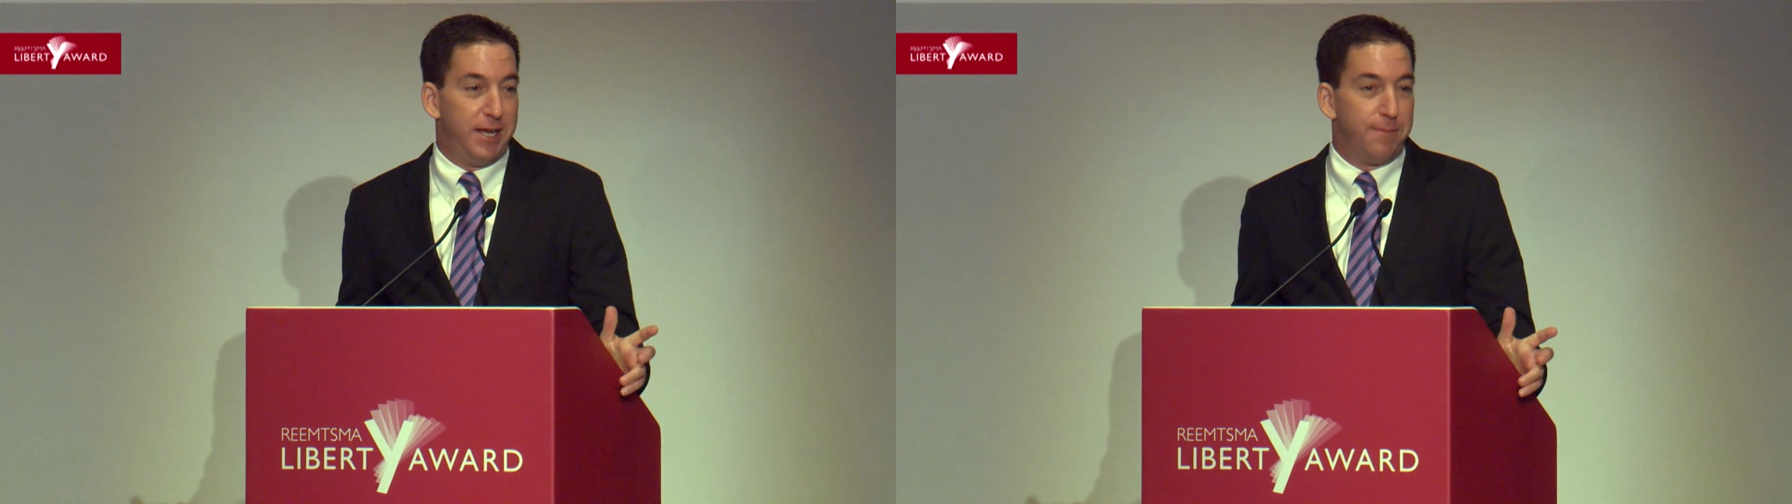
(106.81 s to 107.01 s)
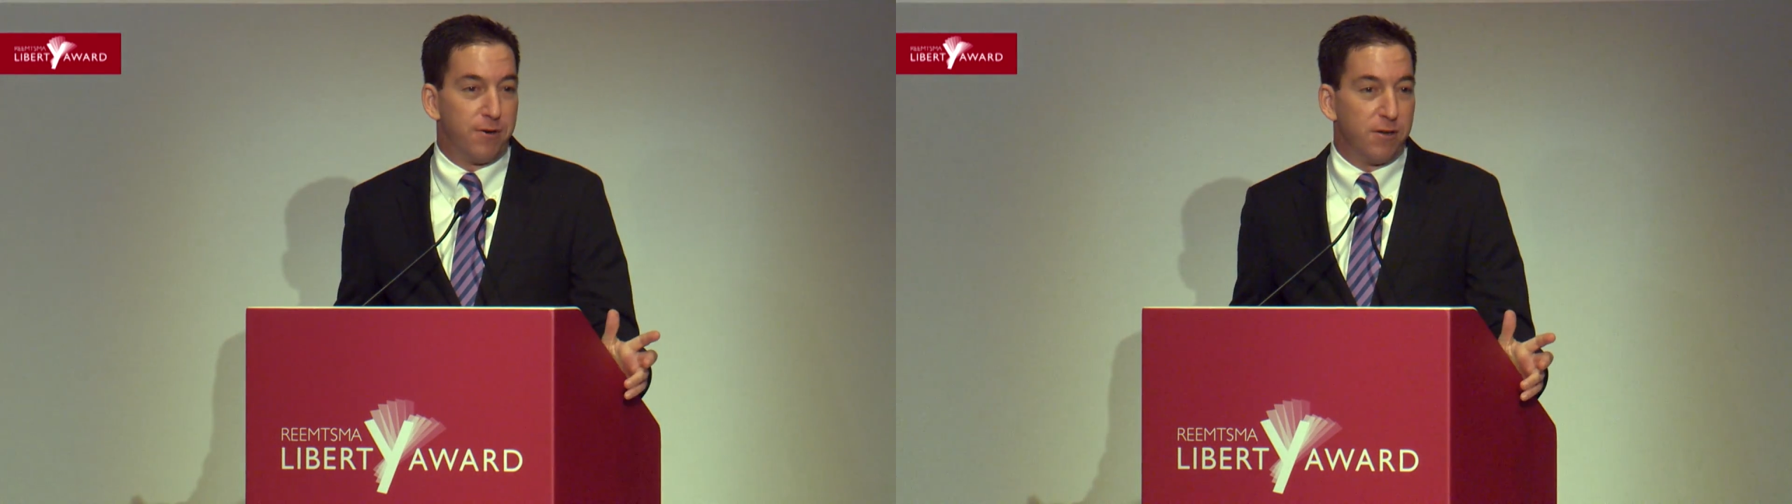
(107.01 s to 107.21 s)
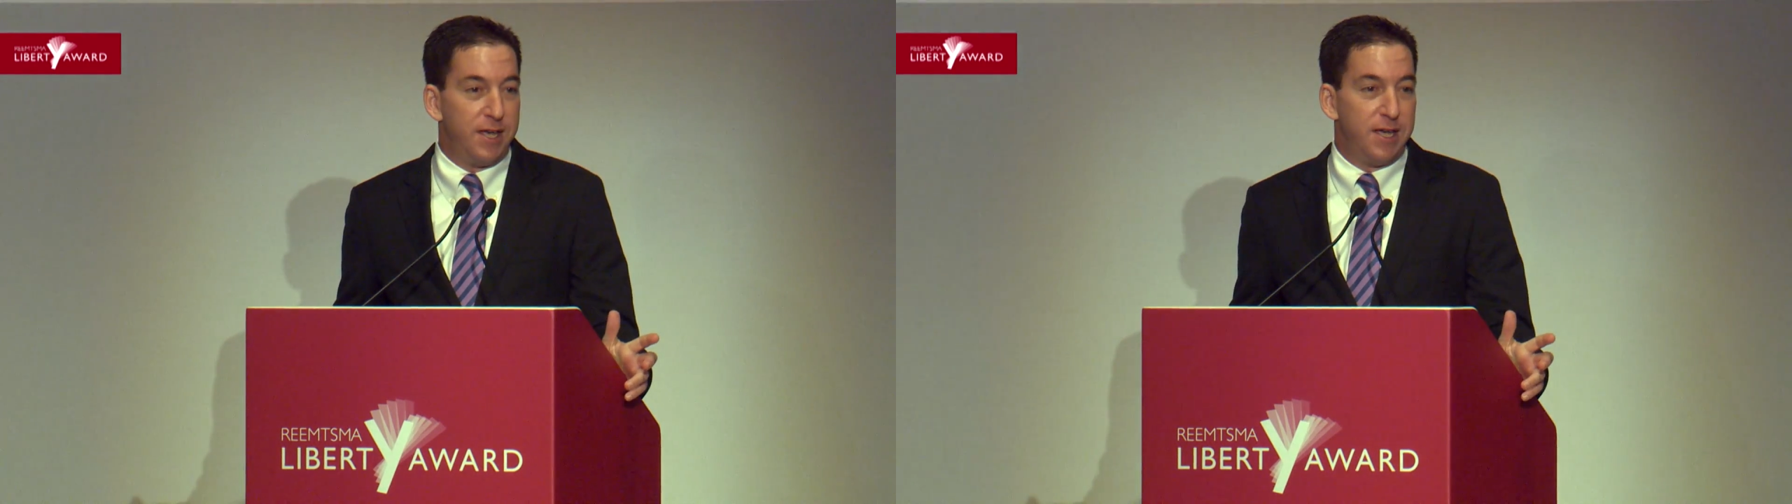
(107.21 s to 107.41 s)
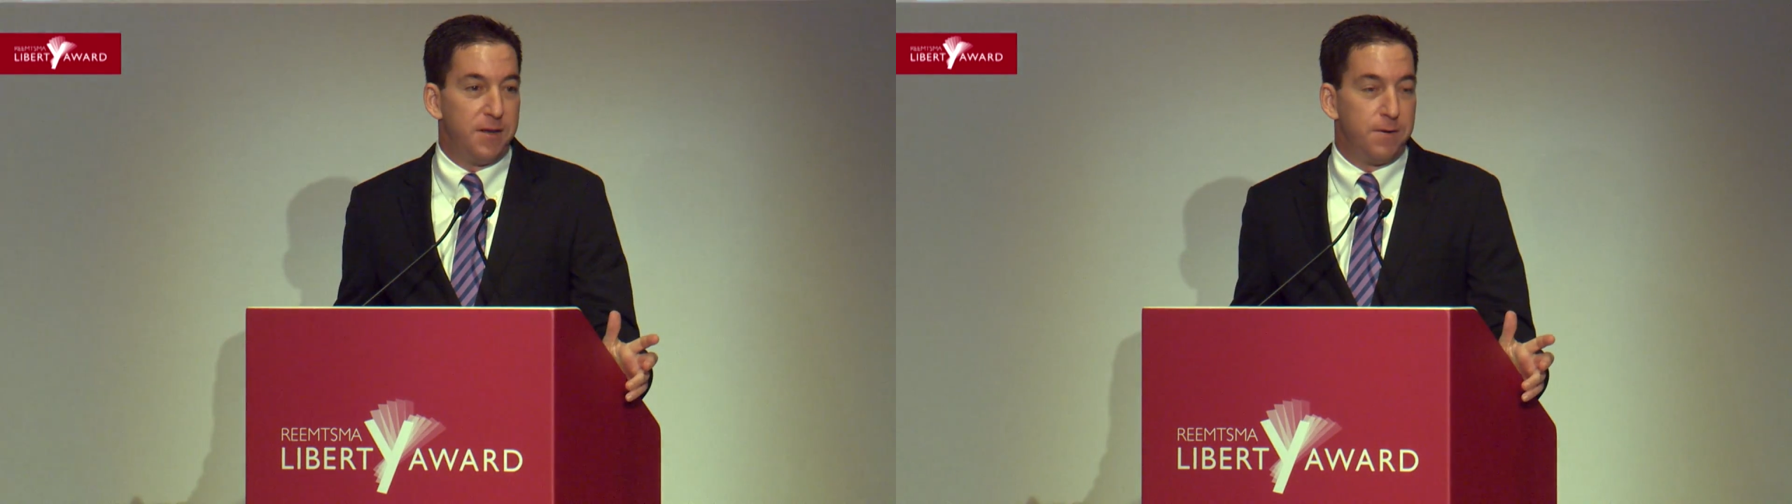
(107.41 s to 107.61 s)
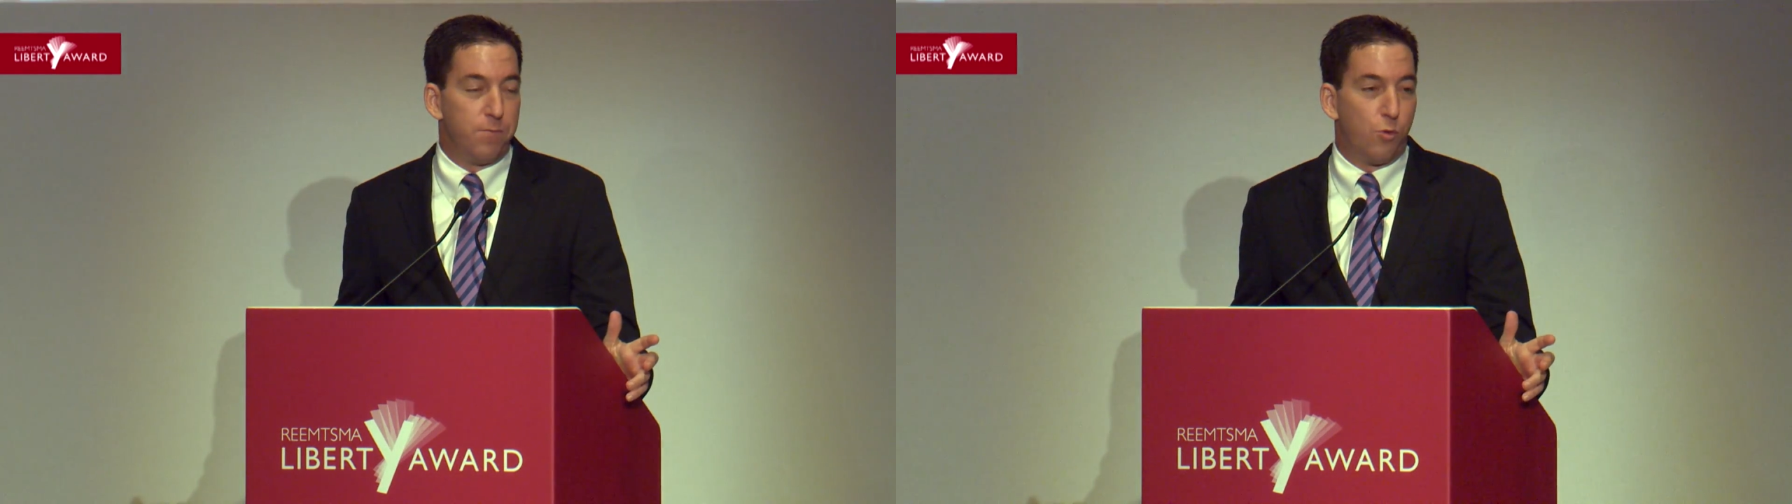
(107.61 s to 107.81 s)
in
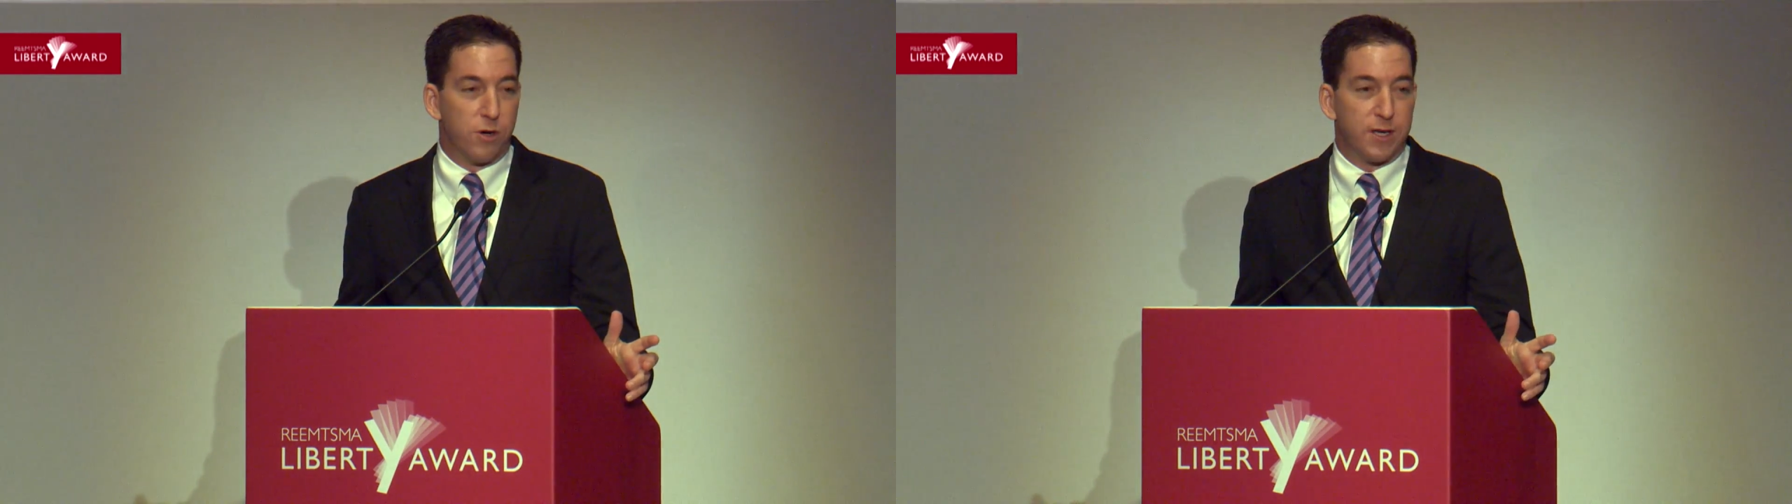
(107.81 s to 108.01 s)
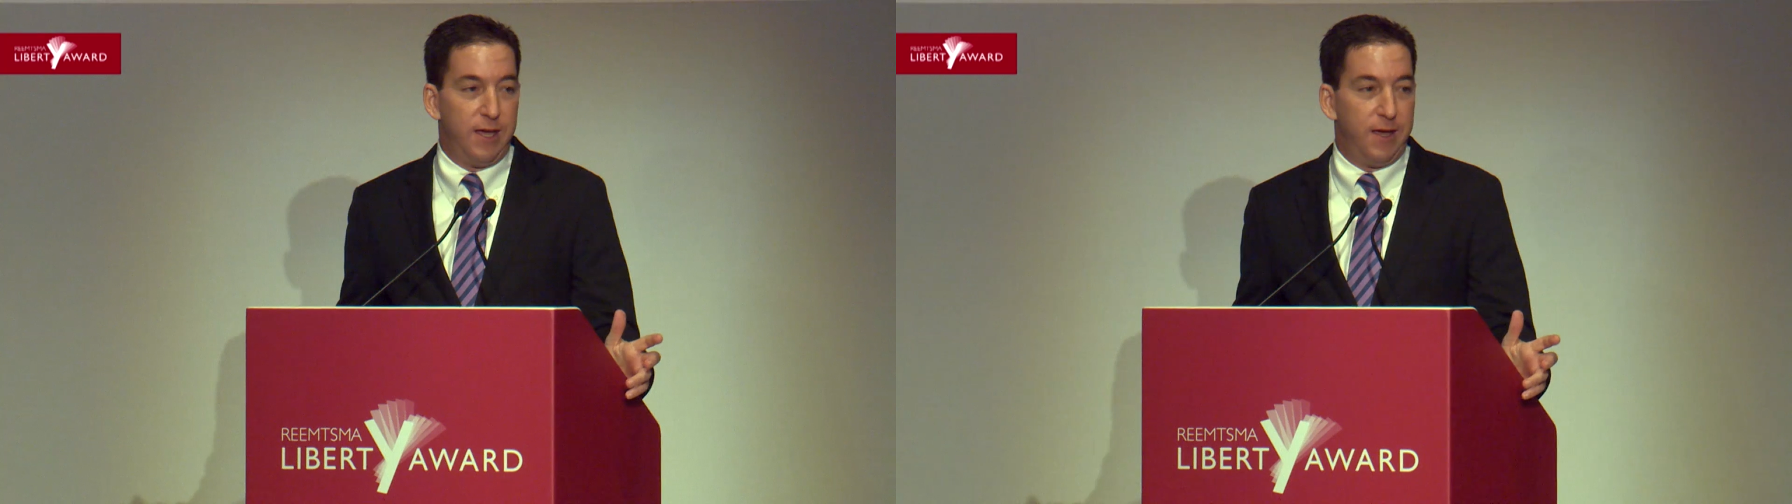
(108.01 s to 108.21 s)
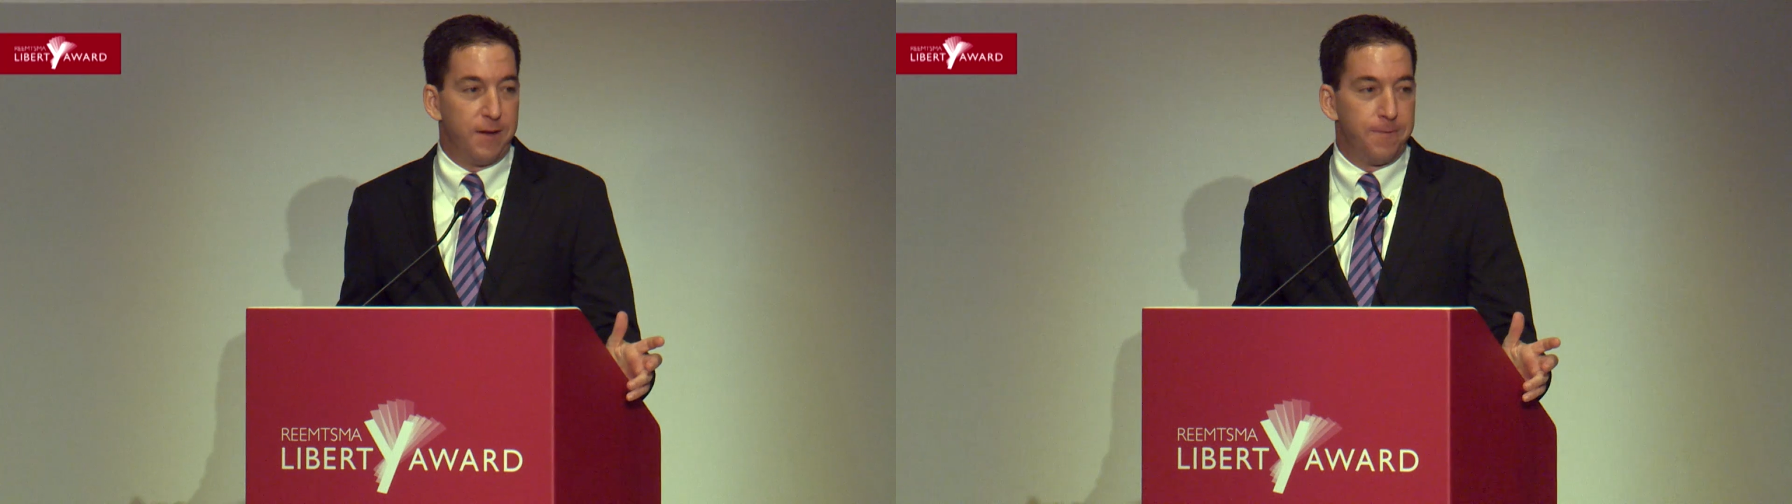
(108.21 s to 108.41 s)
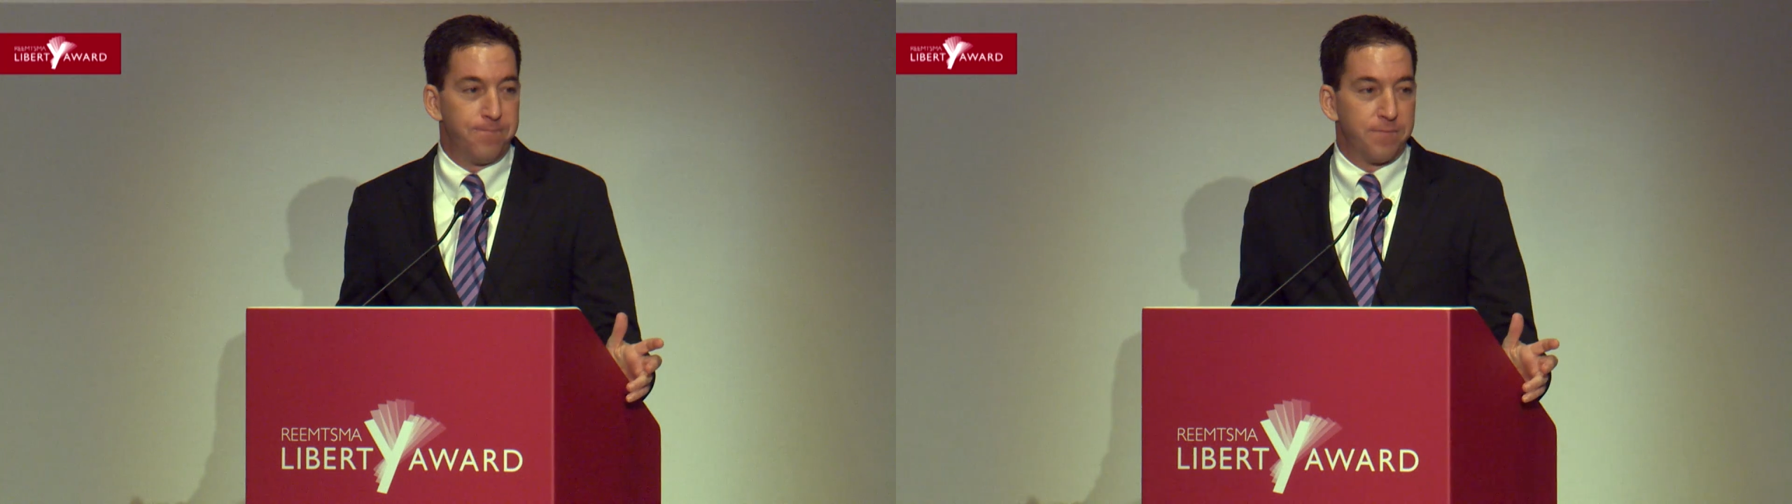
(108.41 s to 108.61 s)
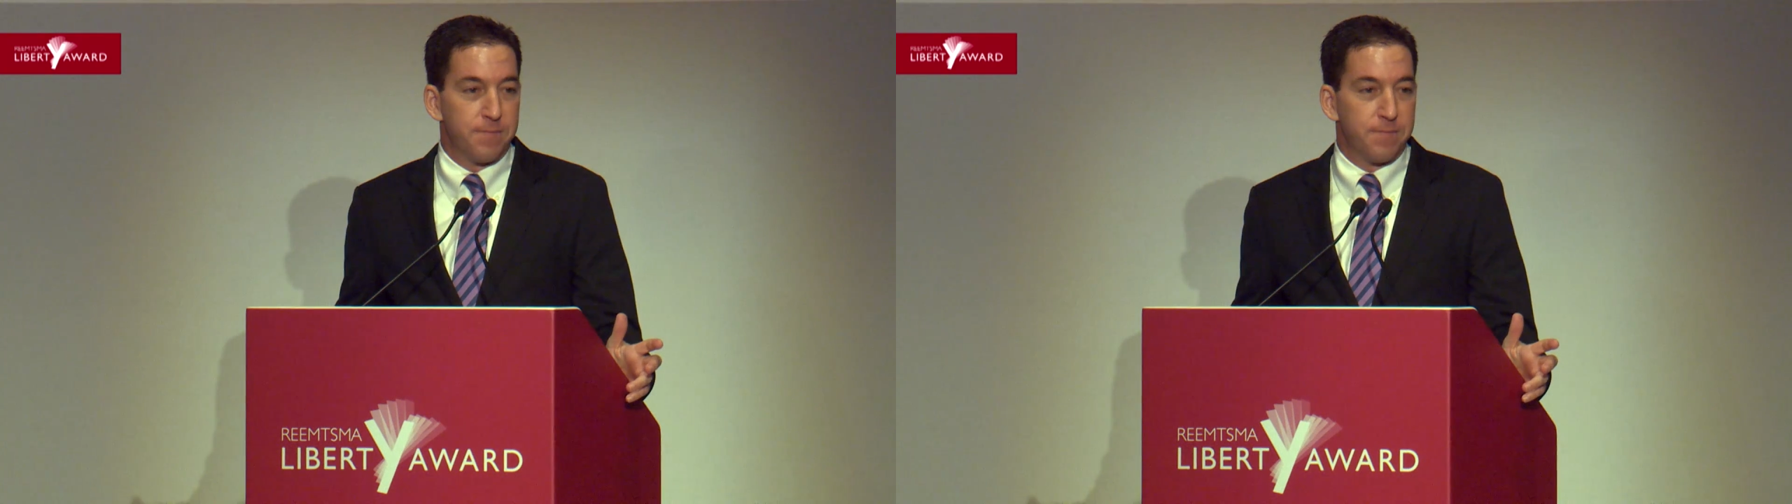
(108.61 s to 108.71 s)
Berlin working